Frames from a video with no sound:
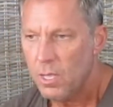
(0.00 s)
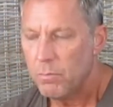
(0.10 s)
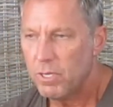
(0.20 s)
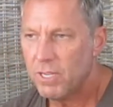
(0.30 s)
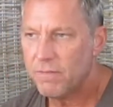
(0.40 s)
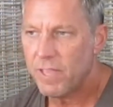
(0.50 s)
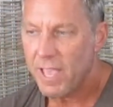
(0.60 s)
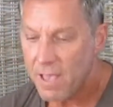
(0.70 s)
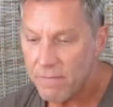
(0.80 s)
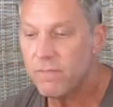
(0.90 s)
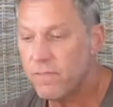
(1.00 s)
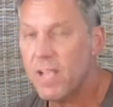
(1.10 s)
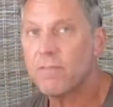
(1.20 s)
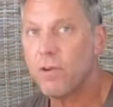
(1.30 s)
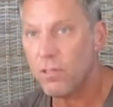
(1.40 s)
But if they have, in
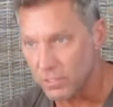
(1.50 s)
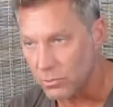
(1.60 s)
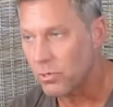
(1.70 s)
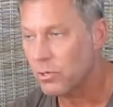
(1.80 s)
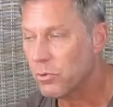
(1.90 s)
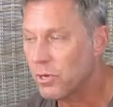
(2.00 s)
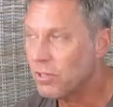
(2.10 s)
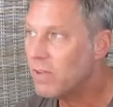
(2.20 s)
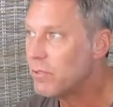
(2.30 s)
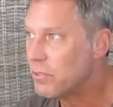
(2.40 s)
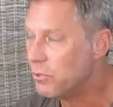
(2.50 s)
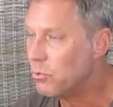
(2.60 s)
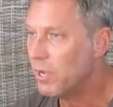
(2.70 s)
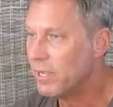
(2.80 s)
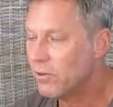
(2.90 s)
fact, fallen quote unquote in love with you
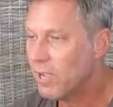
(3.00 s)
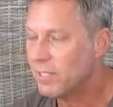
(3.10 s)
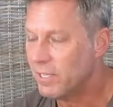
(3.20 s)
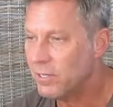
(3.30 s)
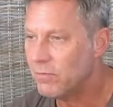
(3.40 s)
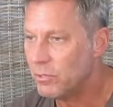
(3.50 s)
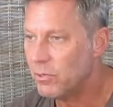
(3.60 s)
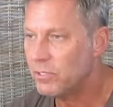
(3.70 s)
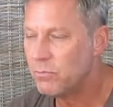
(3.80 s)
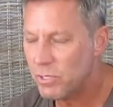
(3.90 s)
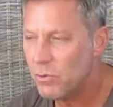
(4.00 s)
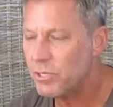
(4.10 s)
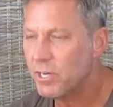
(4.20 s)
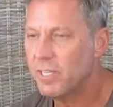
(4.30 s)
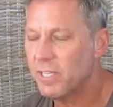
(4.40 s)
while you're on the interview and you know
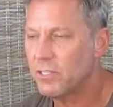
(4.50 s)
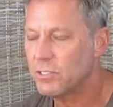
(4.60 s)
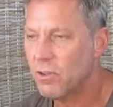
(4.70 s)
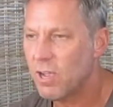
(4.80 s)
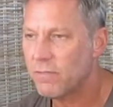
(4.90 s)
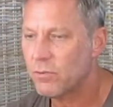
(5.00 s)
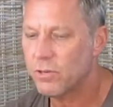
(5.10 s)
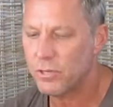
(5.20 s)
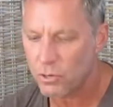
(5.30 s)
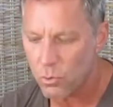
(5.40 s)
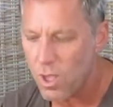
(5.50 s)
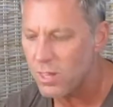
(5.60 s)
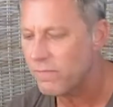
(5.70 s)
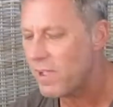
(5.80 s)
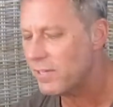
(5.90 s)
you're going to get this offer or you're
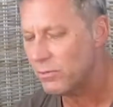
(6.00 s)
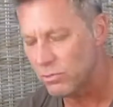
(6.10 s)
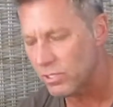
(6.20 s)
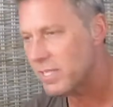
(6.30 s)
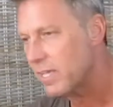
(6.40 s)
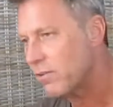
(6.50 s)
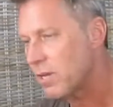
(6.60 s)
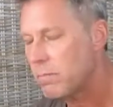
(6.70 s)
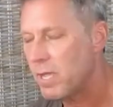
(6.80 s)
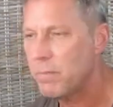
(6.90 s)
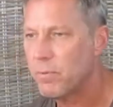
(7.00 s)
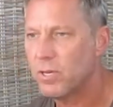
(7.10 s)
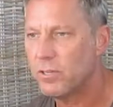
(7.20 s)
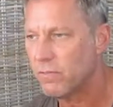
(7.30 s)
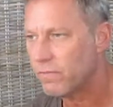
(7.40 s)
qualified and you look that good on paper
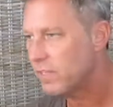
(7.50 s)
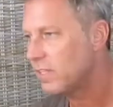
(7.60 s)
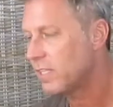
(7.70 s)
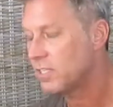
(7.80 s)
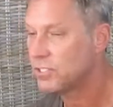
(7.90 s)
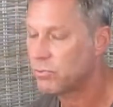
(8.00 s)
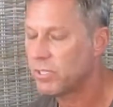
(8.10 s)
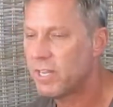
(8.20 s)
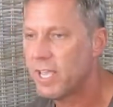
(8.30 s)
and you're feeling like this is really going to